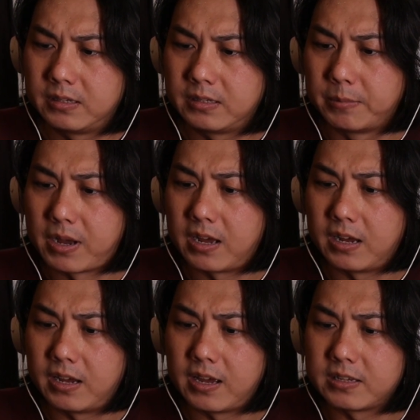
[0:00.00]

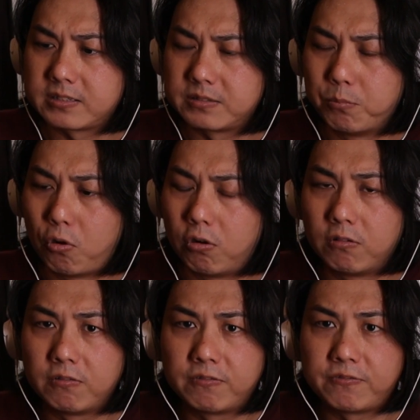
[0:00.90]
Yamaha has more
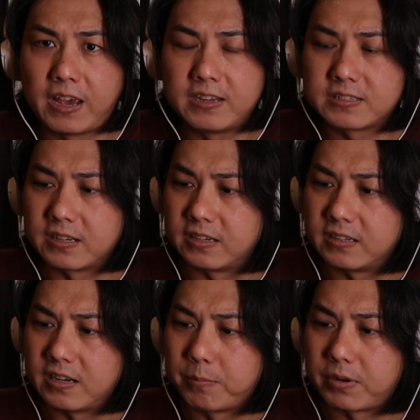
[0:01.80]

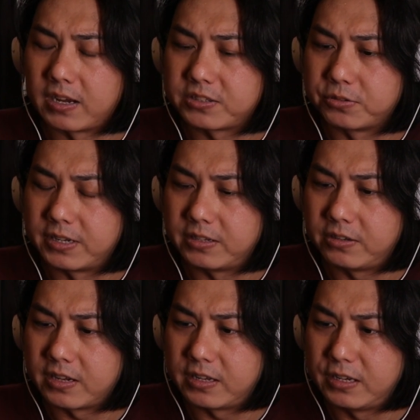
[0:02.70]
phaser applied to it.
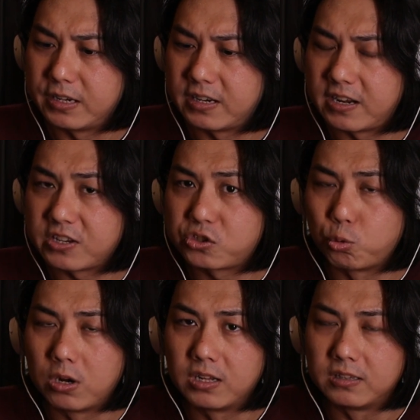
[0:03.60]
You can hear that the
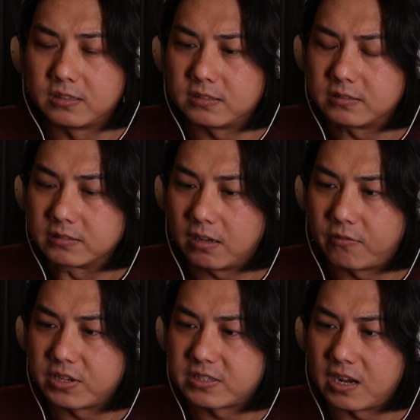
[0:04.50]
swirl
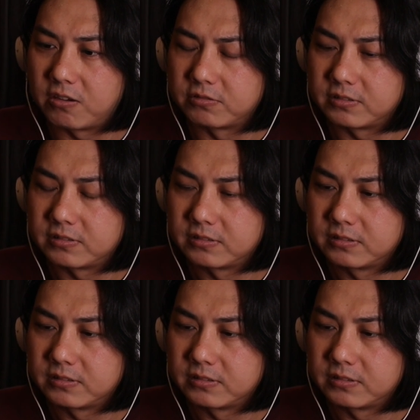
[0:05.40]
of the sound